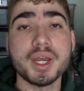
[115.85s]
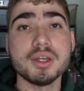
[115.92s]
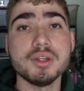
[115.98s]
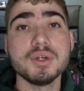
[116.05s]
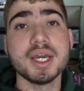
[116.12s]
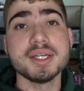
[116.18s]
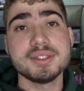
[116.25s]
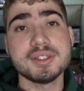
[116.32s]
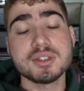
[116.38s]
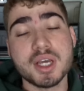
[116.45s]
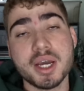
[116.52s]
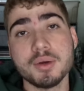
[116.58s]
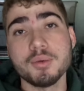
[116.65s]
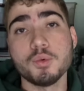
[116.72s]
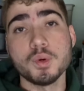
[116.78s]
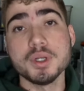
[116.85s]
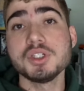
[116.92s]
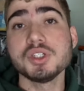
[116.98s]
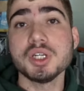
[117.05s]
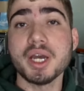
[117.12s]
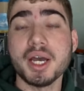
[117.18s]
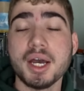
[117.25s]
and you guys decide
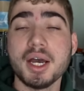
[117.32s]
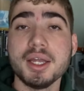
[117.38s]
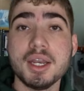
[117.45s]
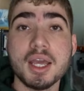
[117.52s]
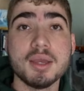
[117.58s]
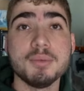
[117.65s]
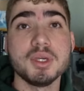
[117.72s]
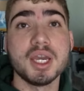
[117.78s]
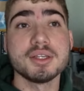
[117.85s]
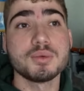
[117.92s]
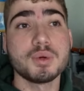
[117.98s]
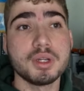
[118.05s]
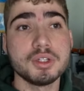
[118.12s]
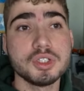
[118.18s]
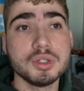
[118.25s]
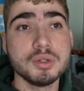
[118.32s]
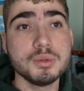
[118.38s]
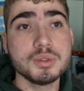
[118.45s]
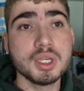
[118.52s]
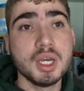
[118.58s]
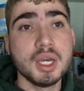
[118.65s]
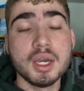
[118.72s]
which name you guys wanna
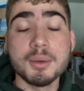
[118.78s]
choose,